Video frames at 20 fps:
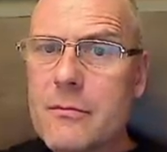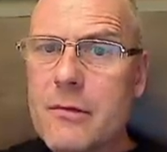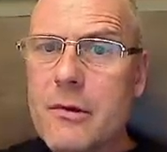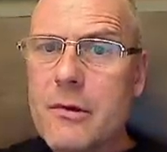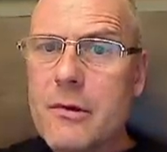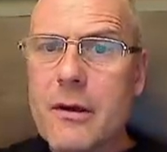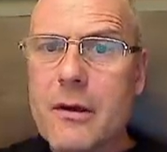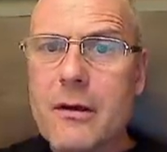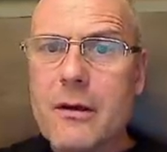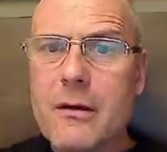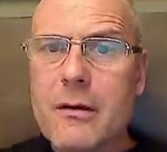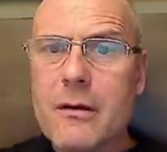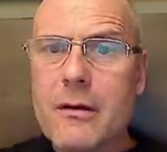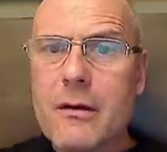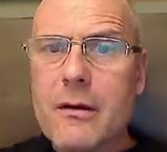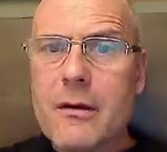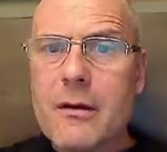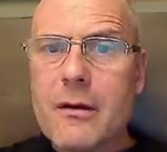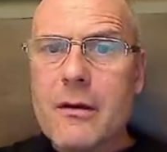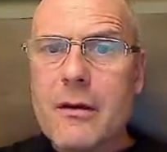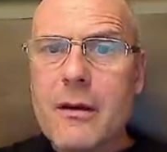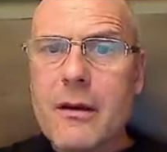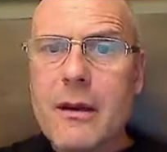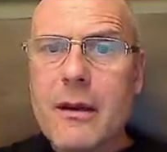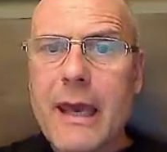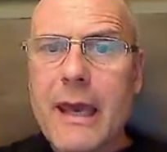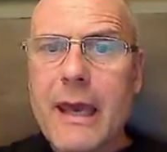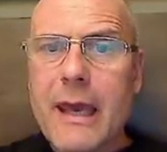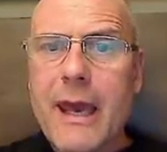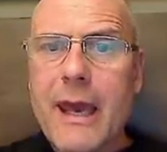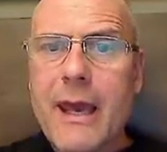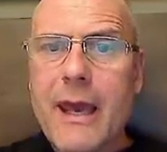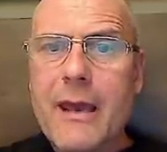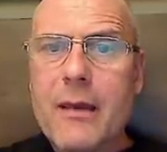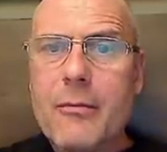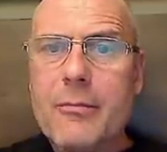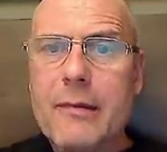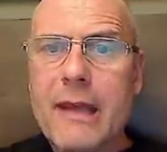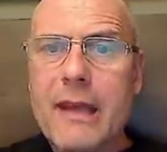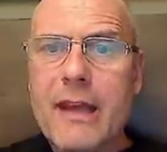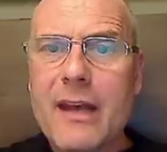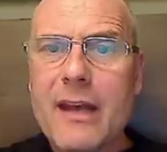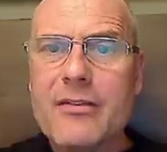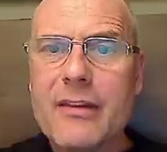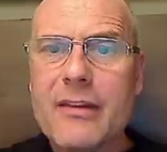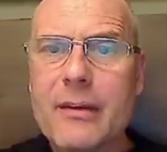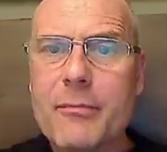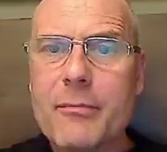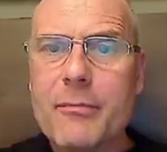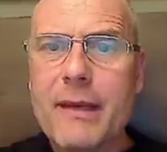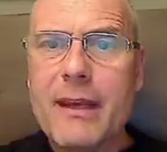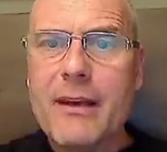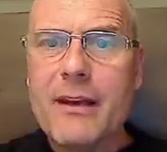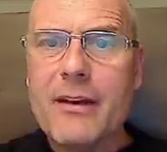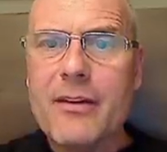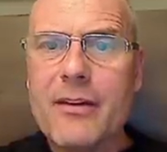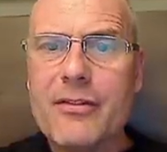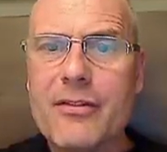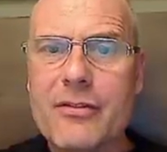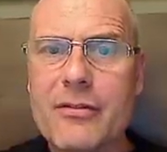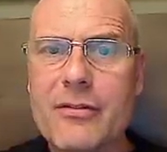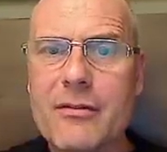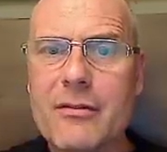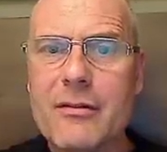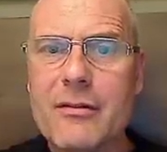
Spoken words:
Look, gag plastic penis.